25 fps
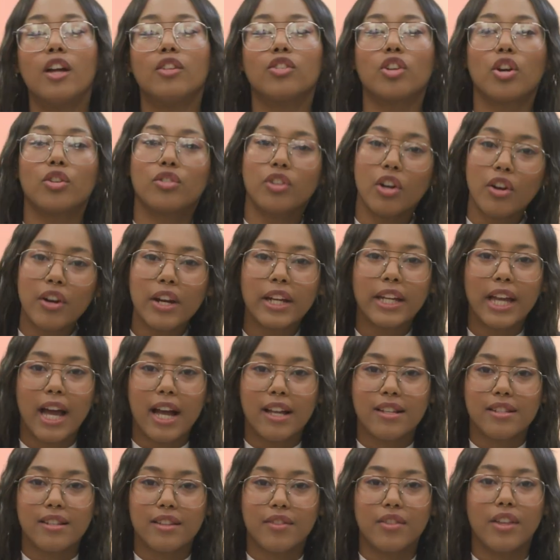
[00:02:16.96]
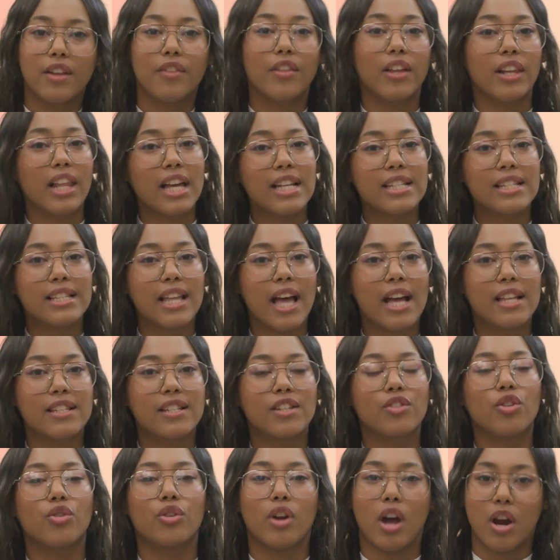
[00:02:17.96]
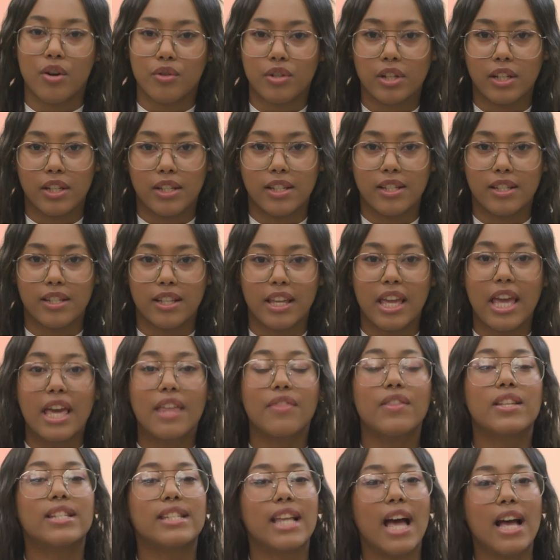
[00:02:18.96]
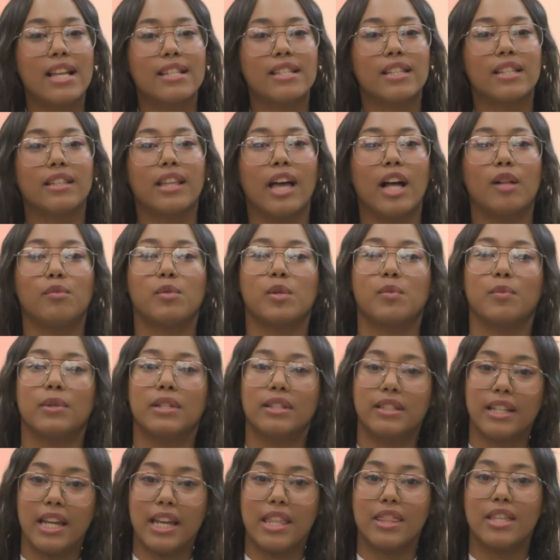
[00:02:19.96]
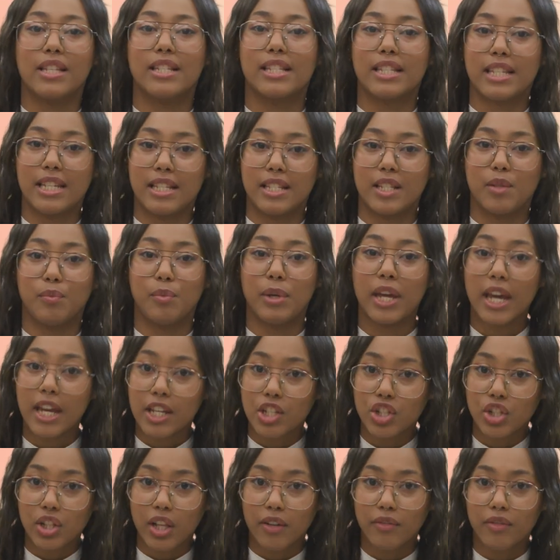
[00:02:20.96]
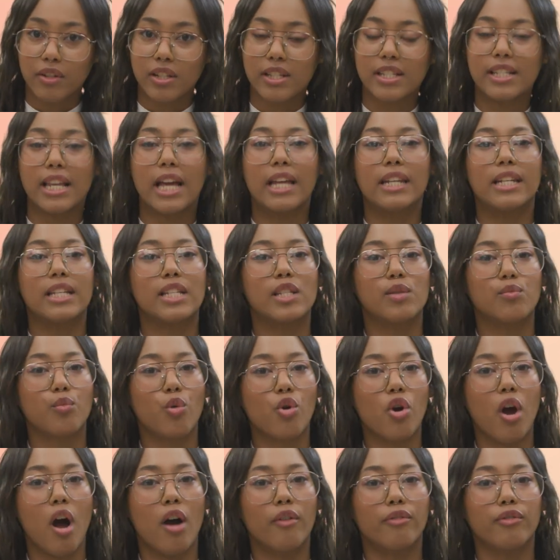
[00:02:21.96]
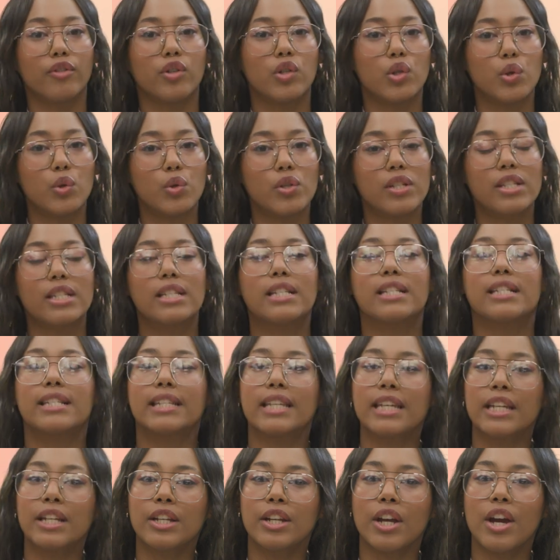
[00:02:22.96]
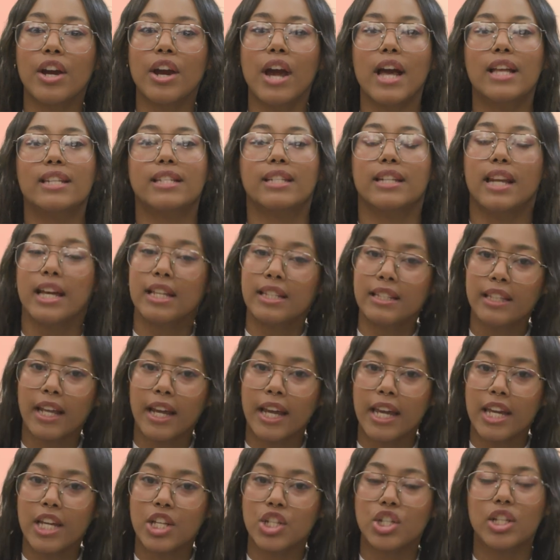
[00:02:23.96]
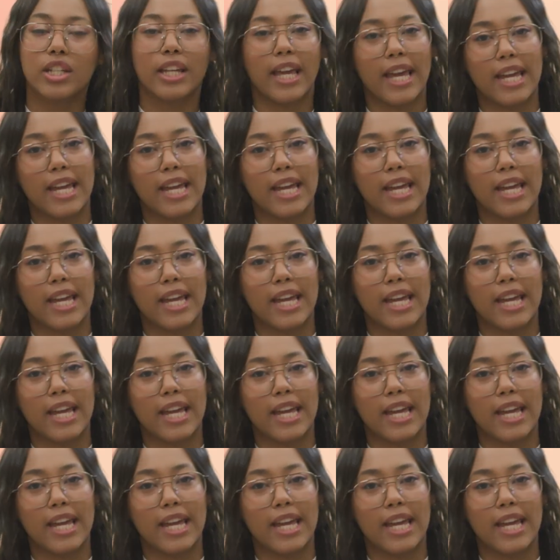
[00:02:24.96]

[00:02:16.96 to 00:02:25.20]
Tartaric acid, the last acid on our list. This acid helps maintain the skin's pH levels and is more often used in skincare as an anti-aging